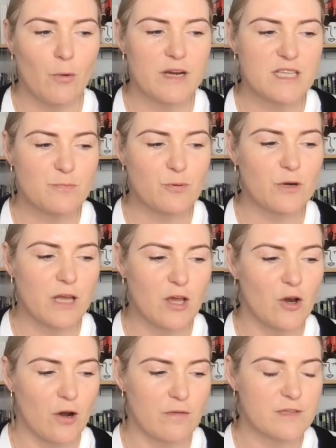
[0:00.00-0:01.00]
putting
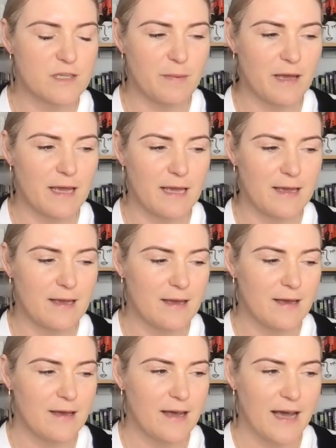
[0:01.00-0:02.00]
it off
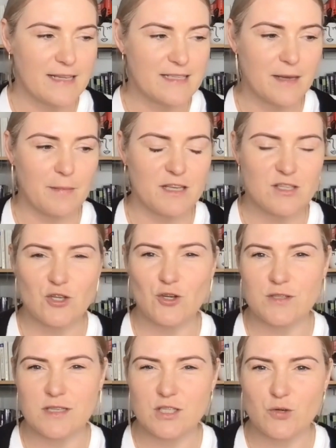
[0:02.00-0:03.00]
had some
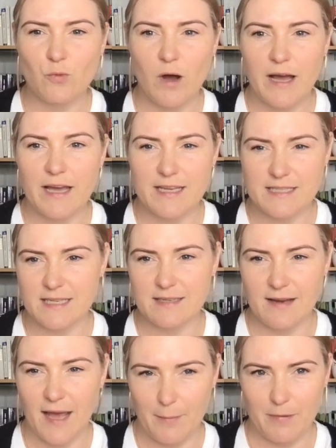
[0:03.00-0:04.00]
excuse as to why it
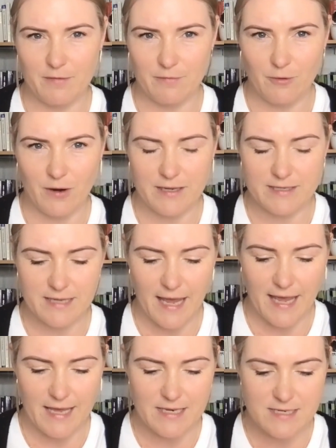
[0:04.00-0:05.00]
didn't happen for us.
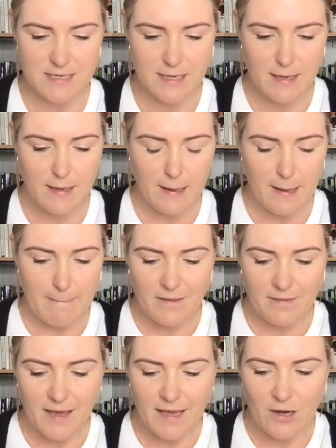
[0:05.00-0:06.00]
And
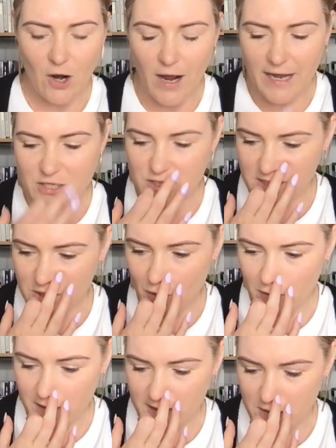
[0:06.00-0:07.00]
then I just
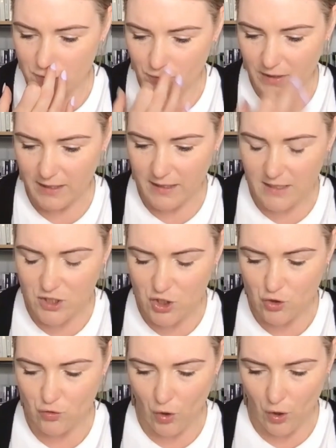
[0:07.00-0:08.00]
got this really
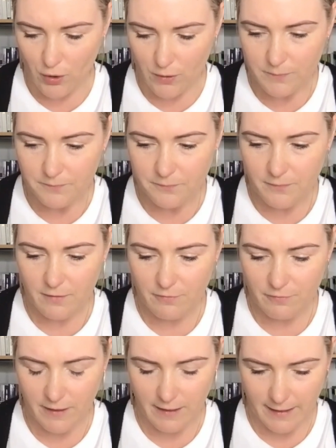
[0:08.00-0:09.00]
strong
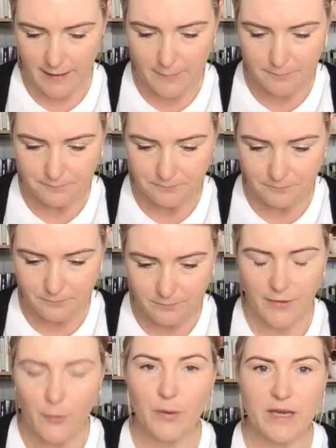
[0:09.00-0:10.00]
feeling
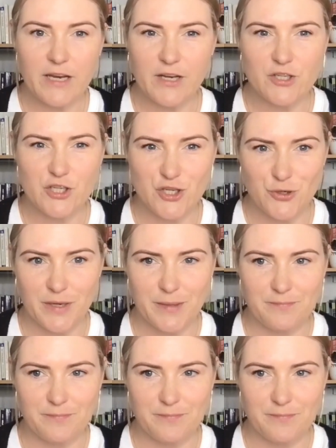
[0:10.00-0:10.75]
that we needed to do it.